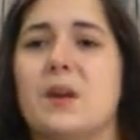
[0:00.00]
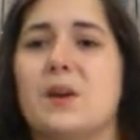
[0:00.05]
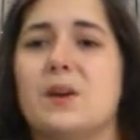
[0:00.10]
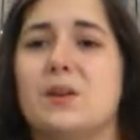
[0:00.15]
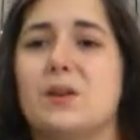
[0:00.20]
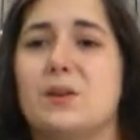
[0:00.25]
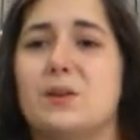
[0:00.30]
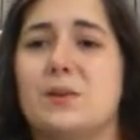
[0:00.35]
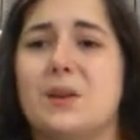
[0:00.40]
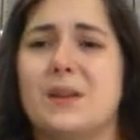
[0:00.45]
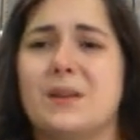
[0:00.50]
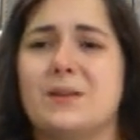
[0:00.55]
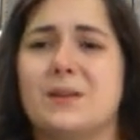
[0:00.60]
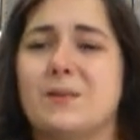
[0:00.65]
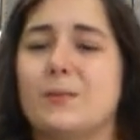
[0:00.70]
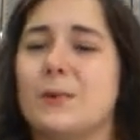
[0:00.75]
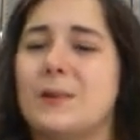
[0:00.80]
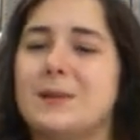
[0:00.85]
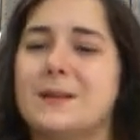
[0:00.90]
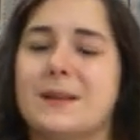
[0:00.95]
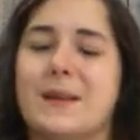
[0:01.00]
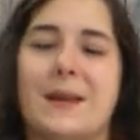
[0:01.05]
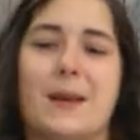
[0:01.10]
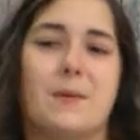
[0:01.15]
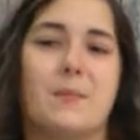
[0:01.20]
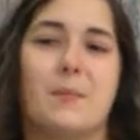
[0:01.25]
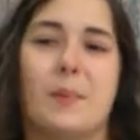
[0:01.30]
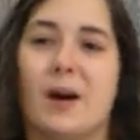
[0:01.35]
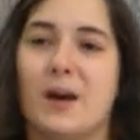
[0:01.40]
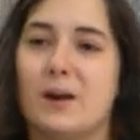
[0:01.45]
You can, once
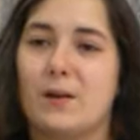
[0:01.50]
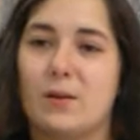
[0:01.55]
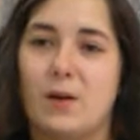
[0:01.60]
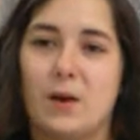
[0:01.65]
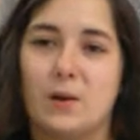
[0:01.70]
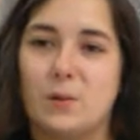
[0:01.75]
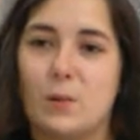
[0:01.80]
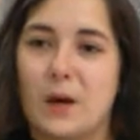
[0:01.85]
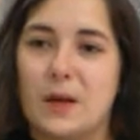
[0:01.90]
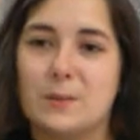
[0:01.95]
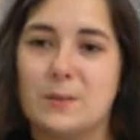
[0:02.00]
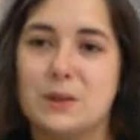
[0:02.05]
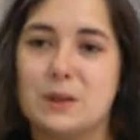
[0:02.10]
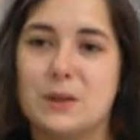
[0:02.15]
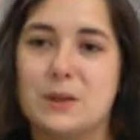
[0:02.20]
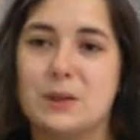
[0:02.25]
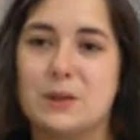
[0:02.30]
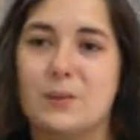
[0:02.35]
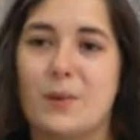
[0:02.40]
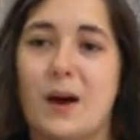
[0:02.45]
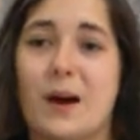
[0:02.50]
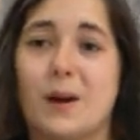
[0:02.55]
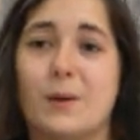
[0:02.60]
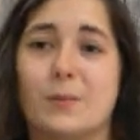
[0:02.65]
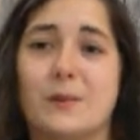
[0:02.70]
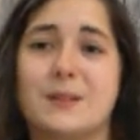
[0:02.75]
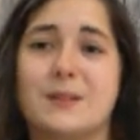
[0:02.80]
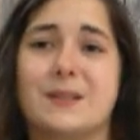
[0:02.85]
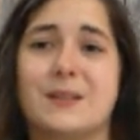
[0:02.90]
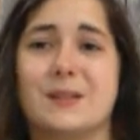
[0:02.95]
again, buy cloth wipes new. I
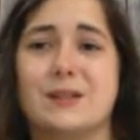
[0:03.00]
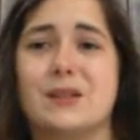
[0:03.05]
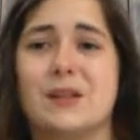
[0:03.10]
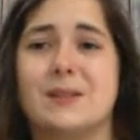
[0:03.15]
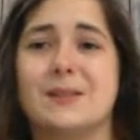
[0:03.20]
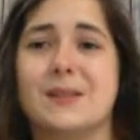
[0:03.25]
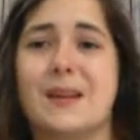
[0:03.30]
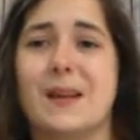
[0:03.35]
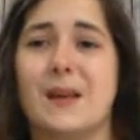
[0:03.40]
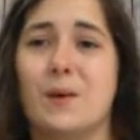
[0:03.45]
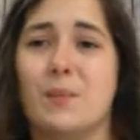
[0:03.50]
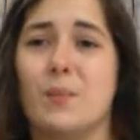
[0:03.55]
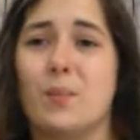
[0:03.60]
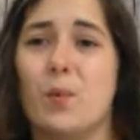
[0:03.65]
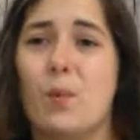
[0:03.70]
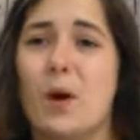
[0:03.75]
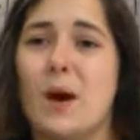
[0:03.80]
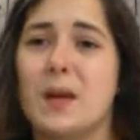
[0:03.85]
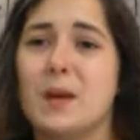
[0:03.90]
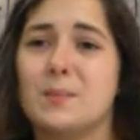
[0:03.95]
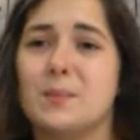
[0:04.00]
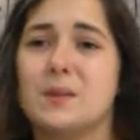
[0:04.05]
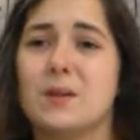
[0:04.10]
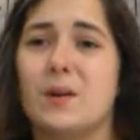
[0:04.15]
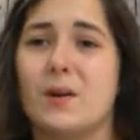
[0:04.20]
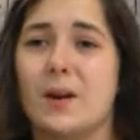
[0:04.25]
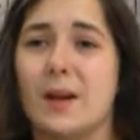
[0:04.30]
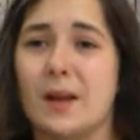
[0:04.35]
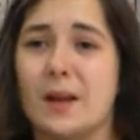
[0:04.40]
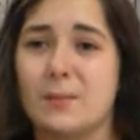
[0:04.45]
would suggest hemp wipes
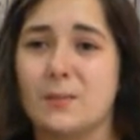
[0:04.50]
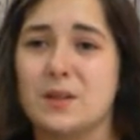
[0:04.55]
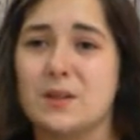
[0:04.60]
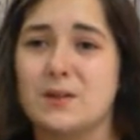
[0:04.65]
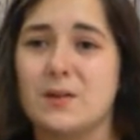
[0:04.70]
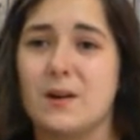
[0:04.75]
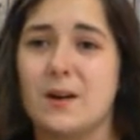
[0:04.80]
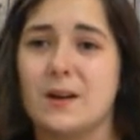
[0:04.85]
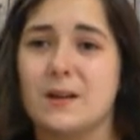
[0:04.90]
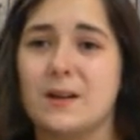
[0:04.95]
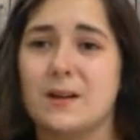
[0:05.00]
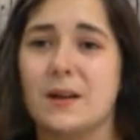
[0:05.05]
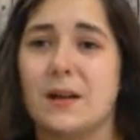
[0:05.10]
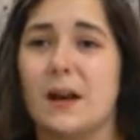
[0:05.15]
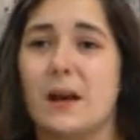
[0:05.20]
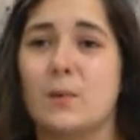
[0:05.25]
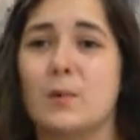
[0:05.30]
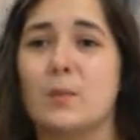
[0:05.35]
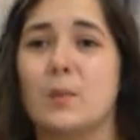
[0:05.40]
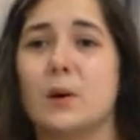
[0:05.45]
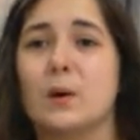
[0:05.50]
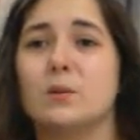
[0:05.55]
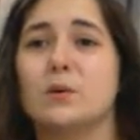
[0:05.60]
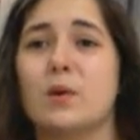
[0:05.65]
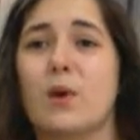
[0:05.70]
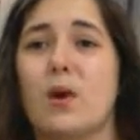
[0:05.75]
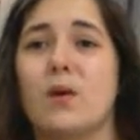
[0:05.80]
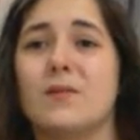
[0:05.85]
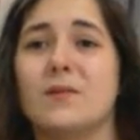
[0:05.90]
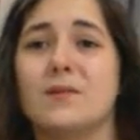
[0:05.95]
on Amazon, and I will post
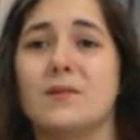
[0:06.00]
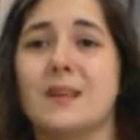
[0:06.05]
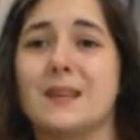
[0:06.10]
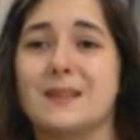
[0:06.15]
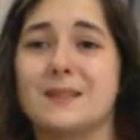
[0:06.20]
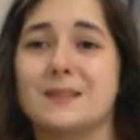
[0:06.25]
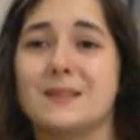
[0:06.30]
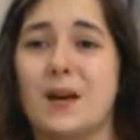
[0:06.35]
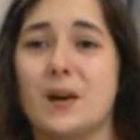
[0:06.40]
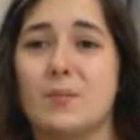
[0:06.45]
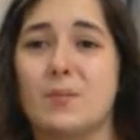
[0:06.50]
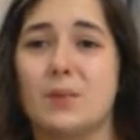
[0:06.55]
all the links down